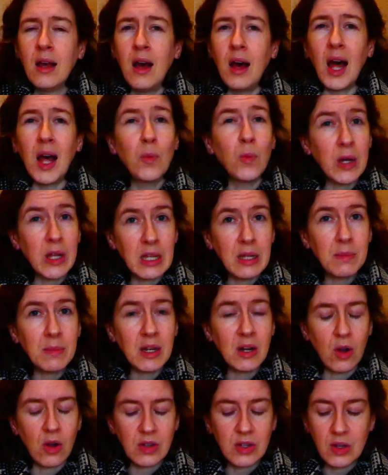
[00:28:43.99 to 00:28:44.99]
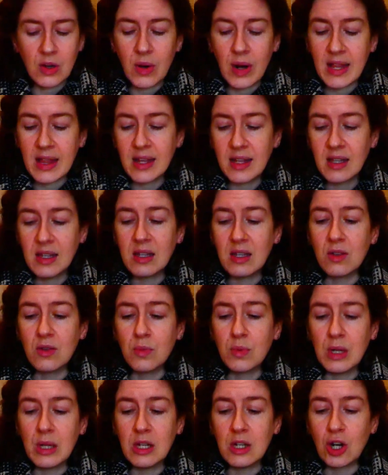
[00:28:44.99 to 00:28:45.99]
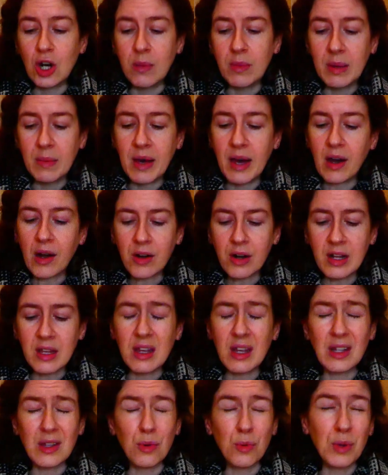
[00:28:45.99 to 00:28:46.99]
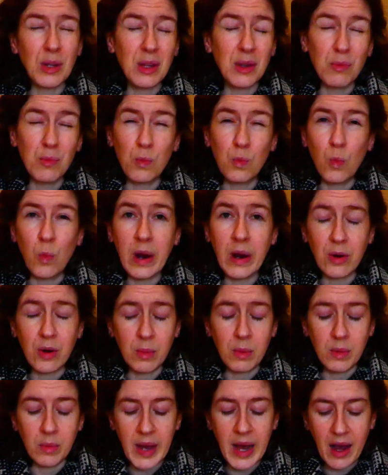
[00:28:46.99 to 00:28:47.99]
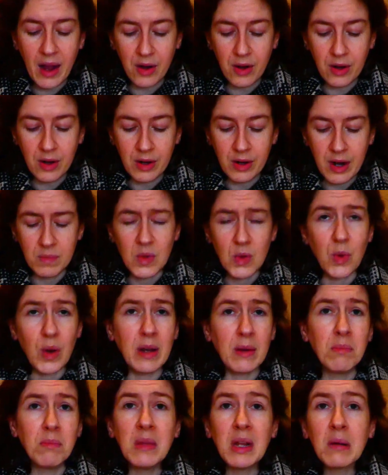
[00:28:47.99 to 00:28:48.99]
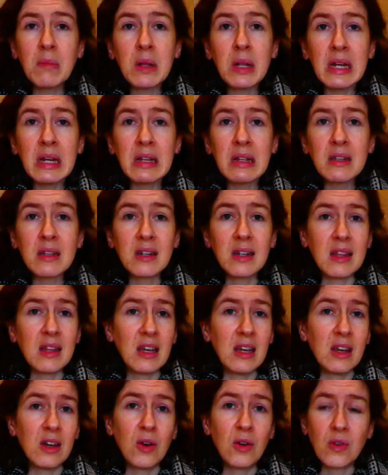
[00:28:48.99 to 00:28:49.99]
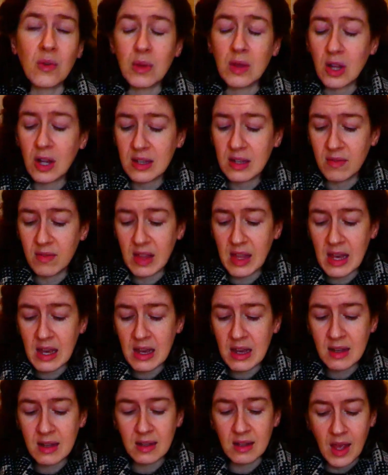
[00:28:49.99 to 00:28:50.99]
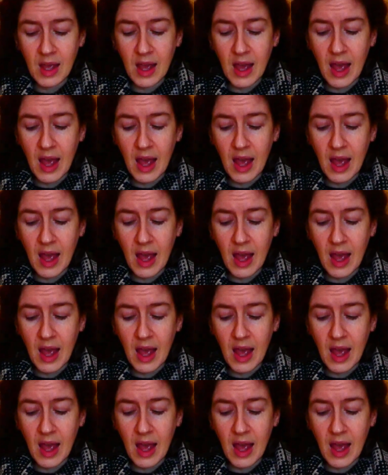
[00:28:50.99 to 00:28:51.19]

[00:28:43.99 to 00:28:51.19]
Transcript: I will admit also, I think this is a really charming pattern. I think it's a really wearable pattern. It's quite minimalist. I think it goes with lots of things.